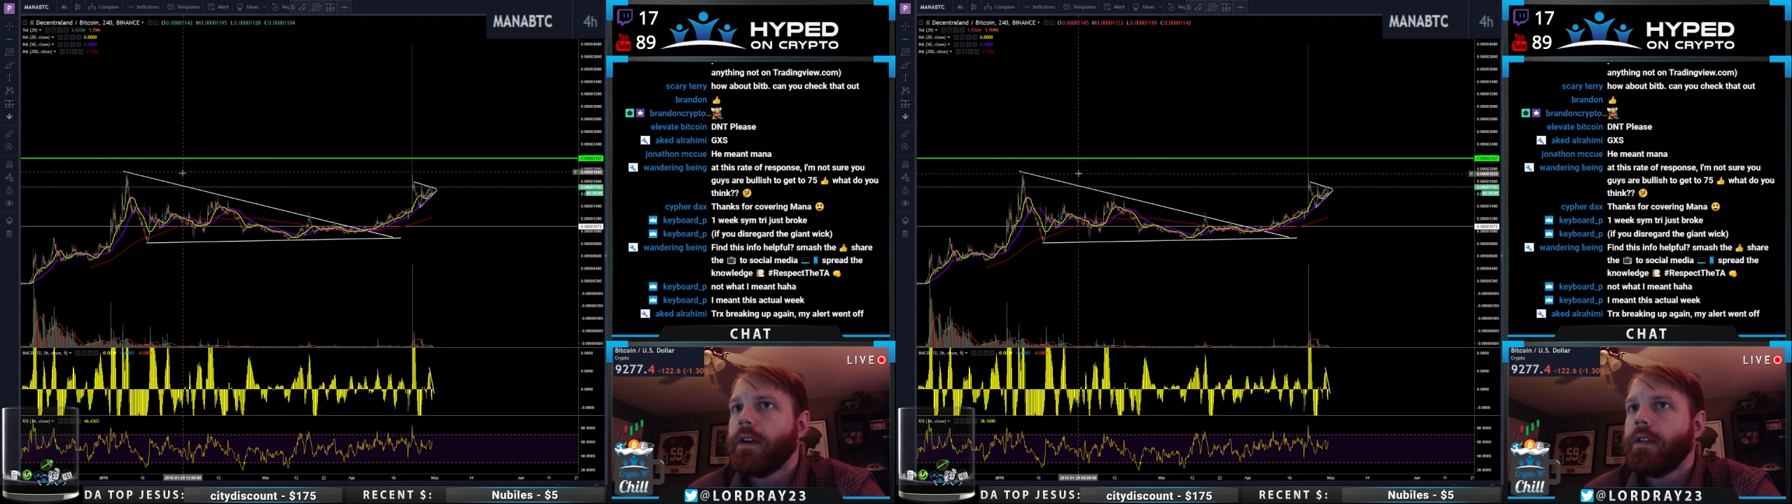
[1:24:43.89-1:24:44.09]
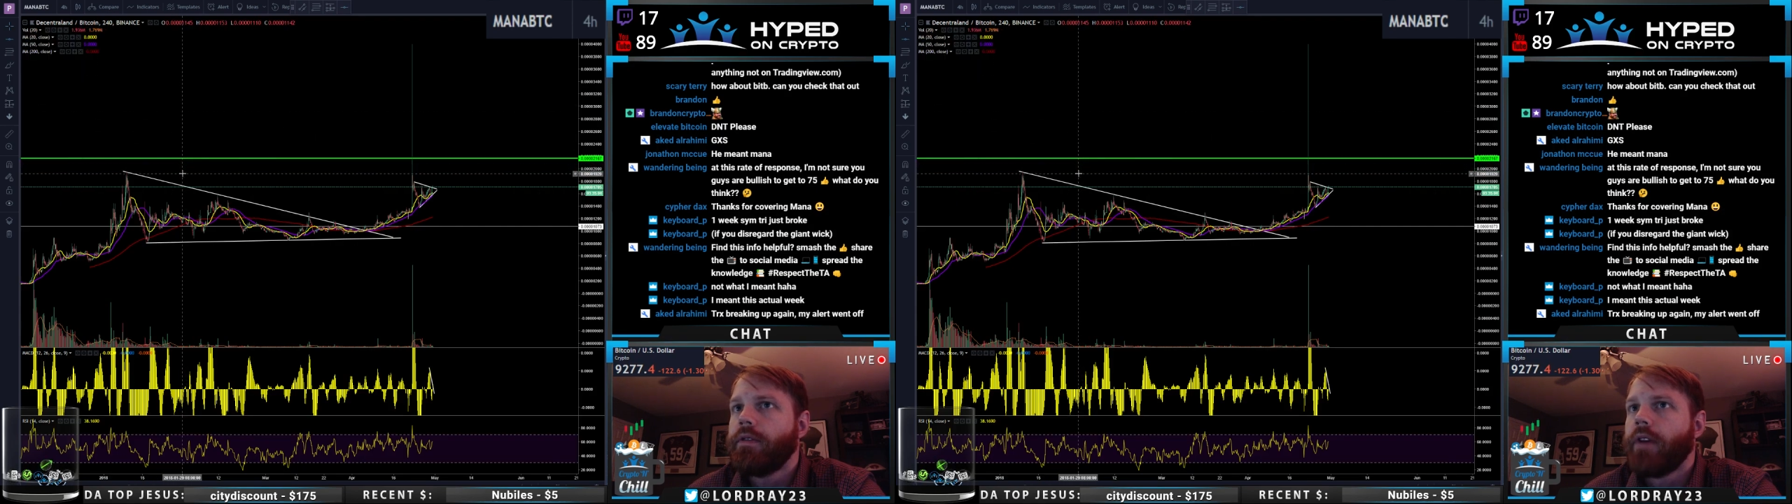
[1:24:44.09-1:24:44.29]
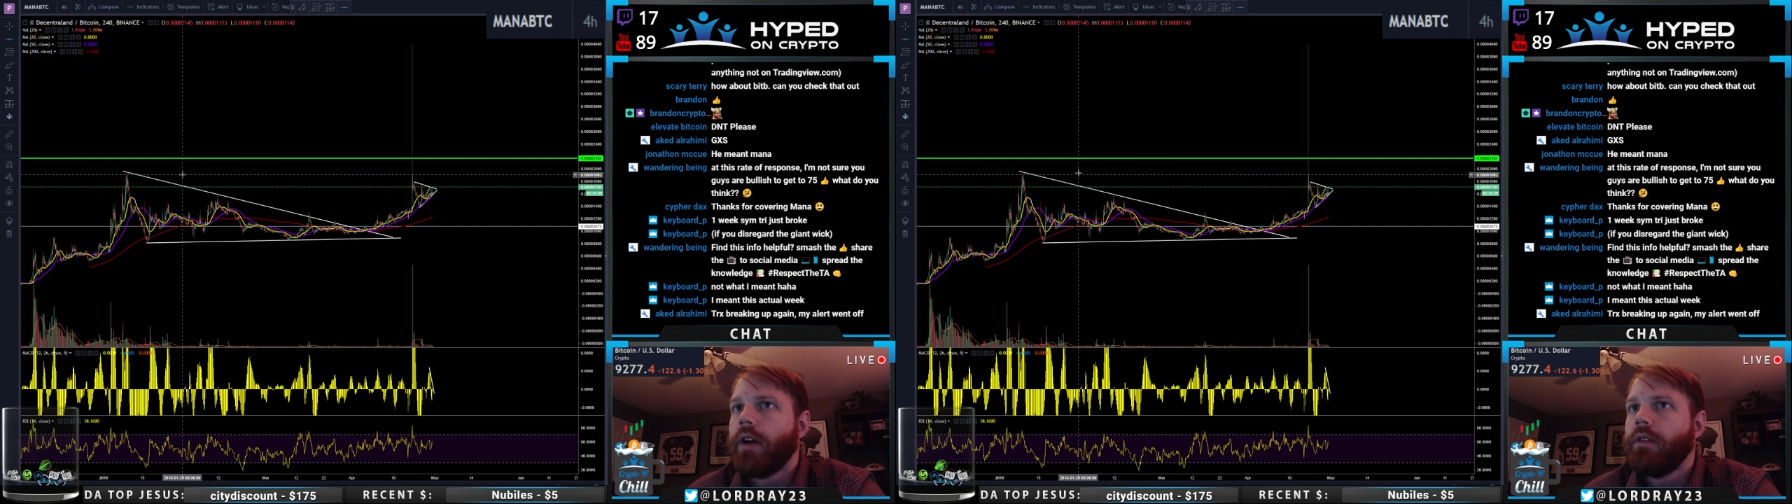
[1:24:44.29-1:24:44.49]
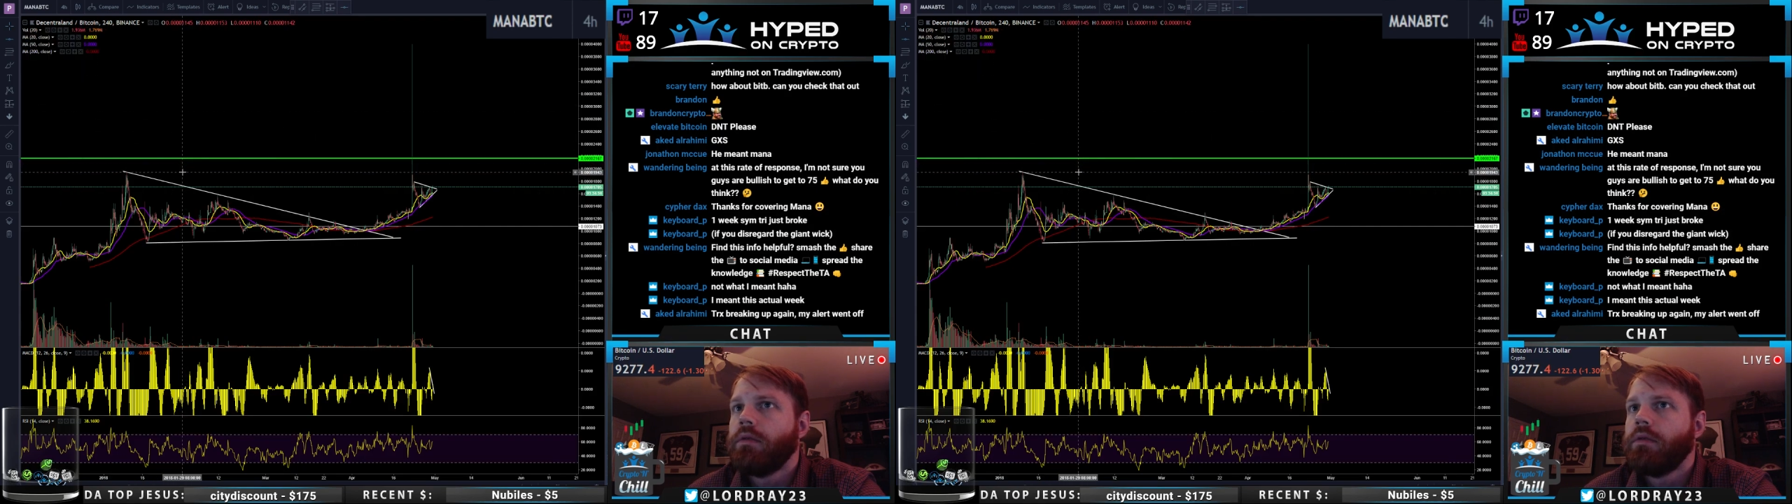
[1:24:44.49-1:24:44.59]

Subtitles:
that's fine.